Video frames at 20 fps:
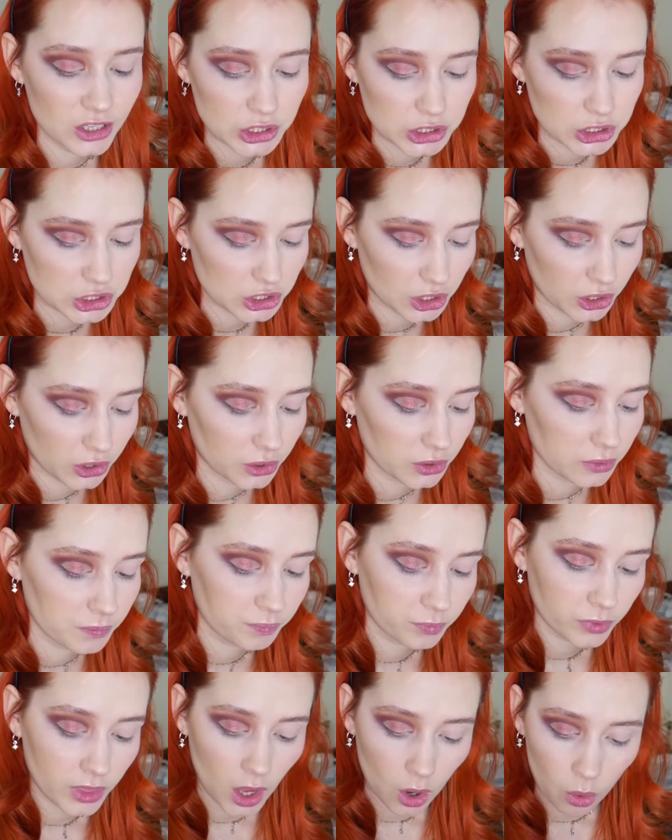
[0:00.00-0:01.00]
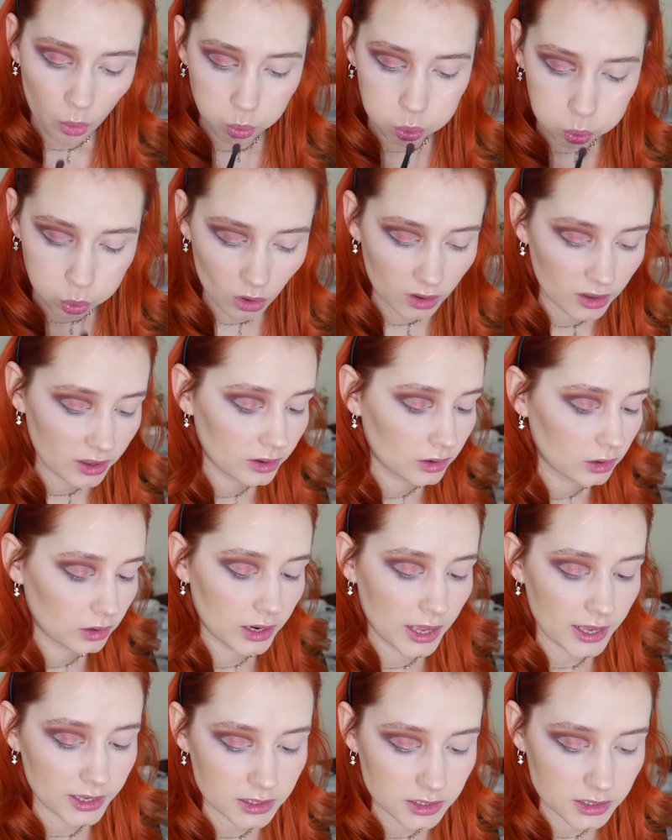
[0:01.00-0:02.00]
So,
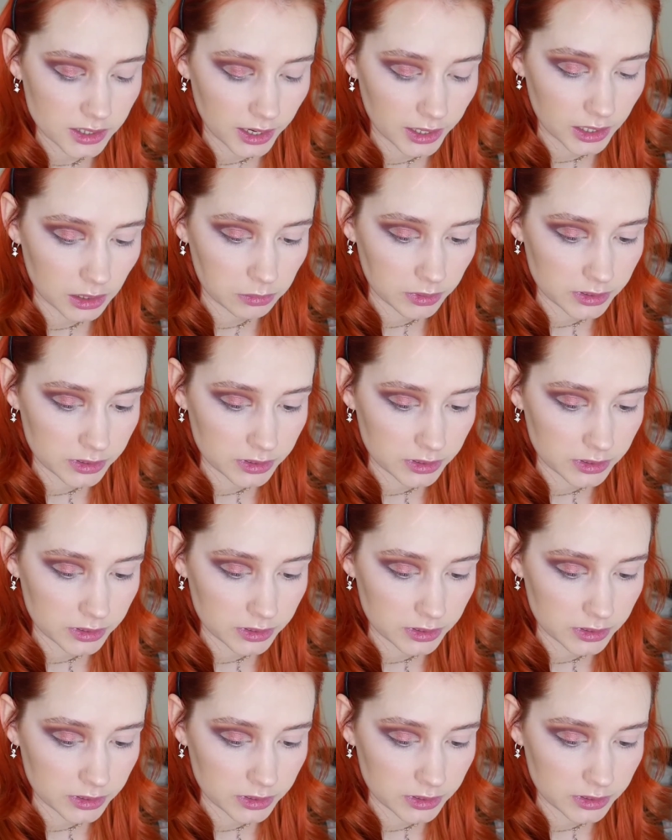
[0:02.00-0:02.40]
let's take